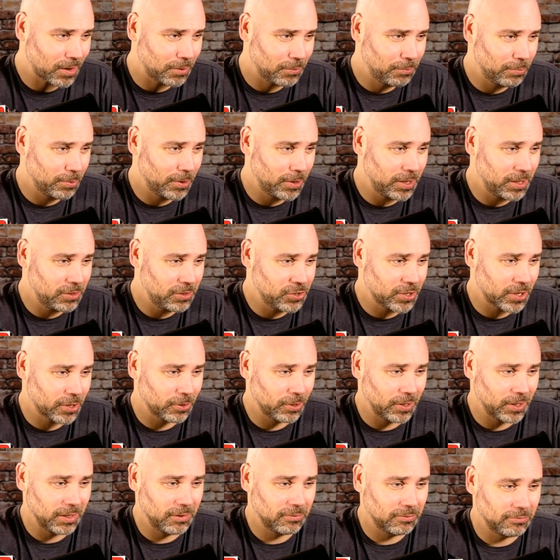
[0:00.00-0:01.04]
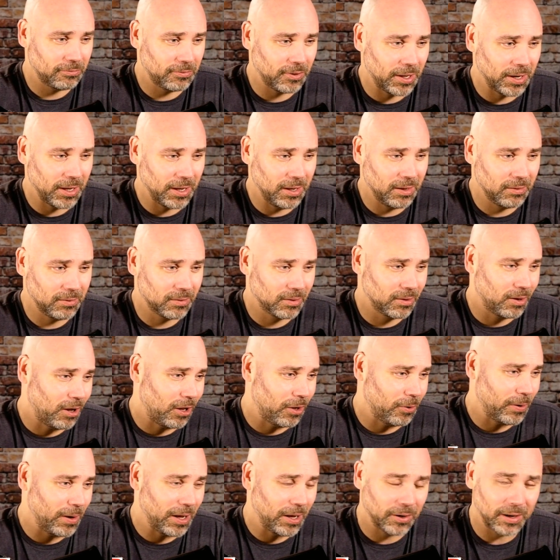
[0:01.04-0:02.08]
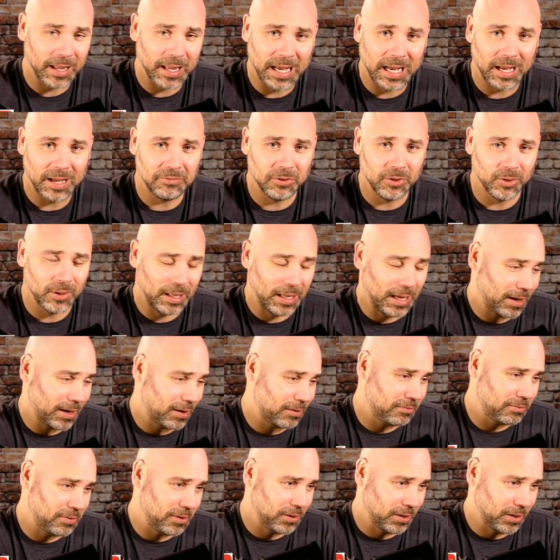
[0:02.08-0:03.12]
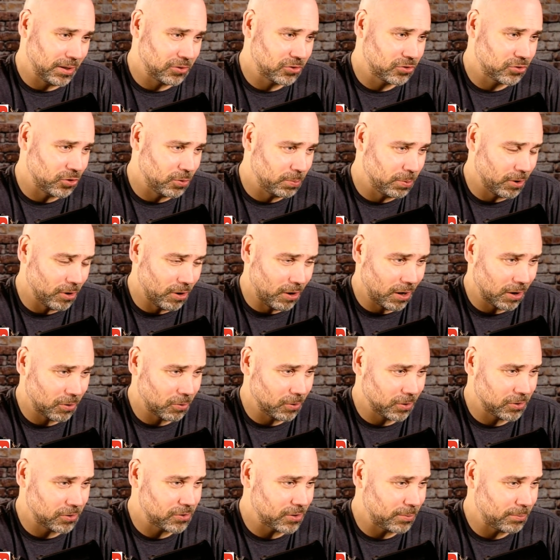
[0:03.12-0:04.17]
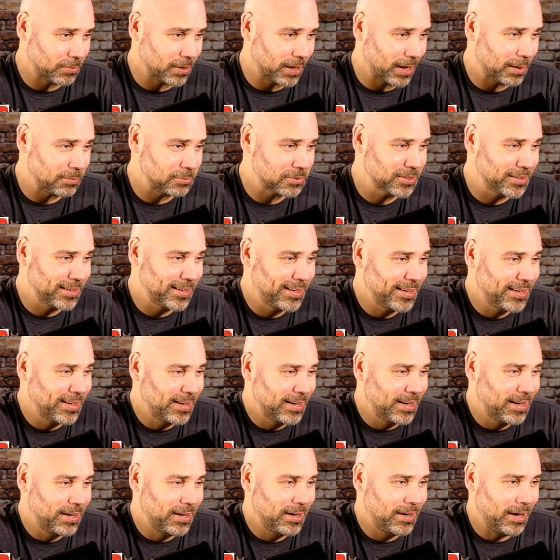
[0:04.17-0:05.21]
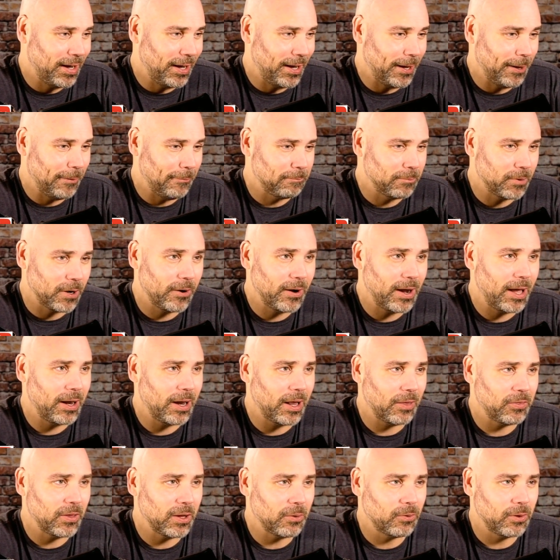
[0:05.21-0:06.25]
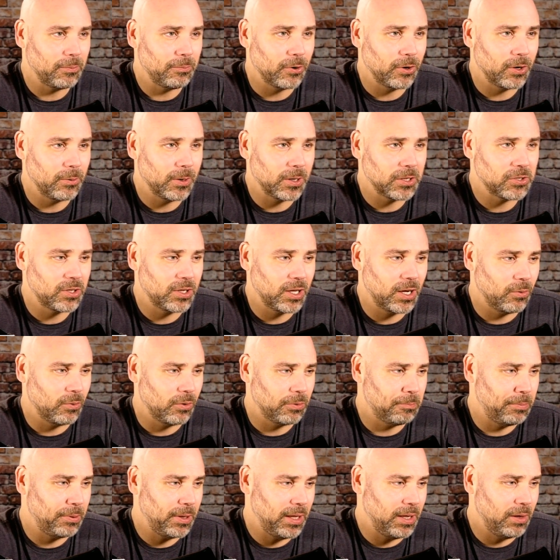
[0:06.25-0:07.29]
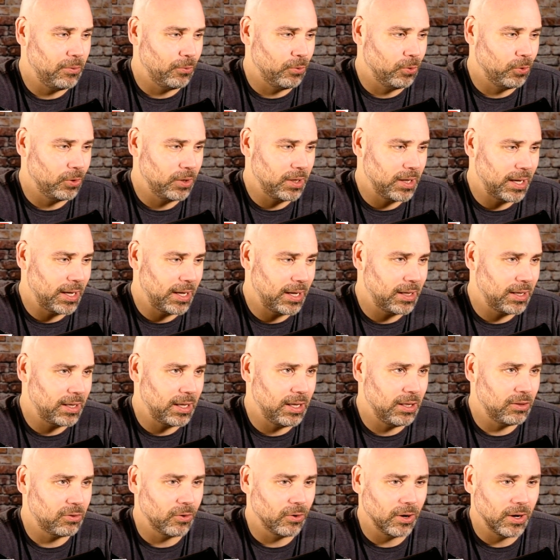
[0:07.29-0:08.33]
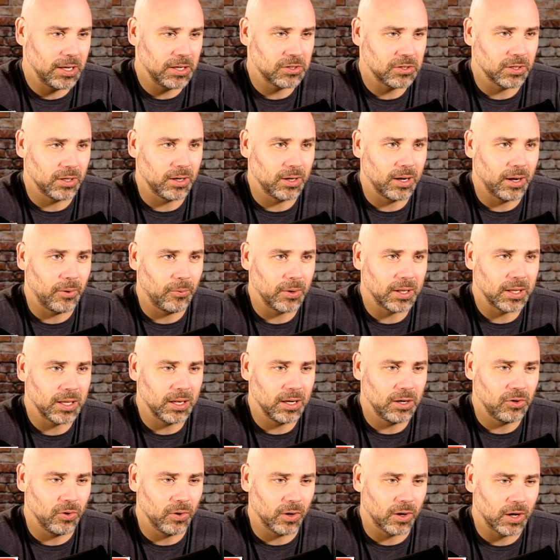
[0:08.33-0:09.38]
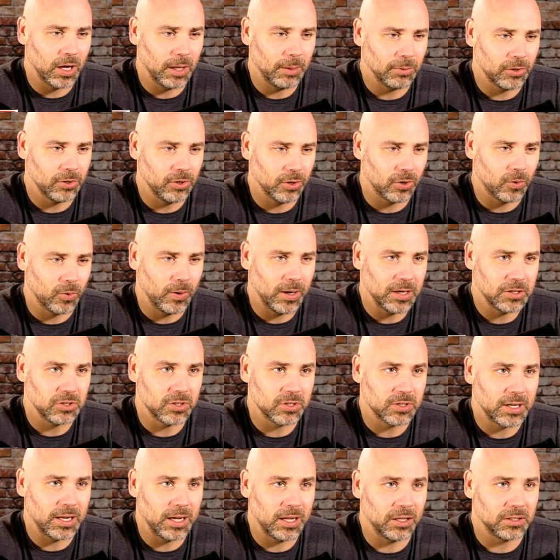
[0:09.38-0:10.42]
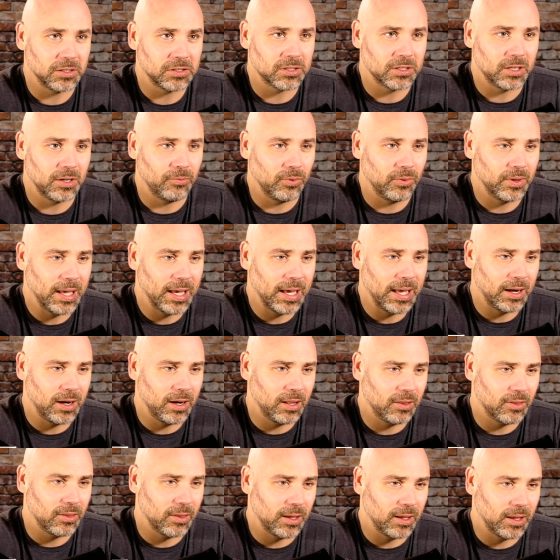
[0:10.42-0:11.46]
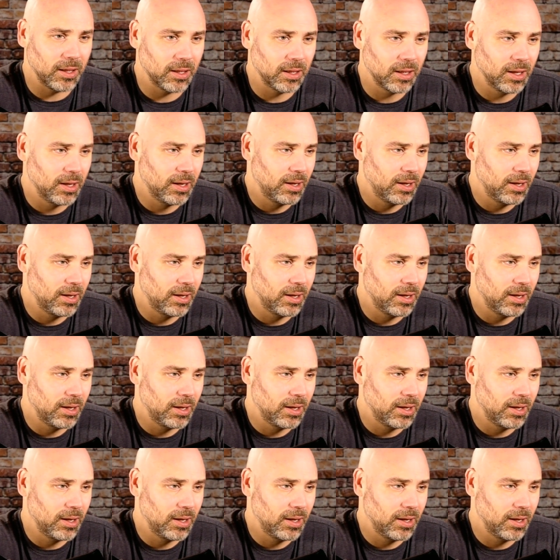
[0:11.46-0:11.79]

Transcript: pretty generally funny all-around guy if you like feeling super awkward sometimes. All right, I think we pretty much did it with Pete Roulier, Keith Grayson. I want to get into a couple of your questions now. Let's see if we got anything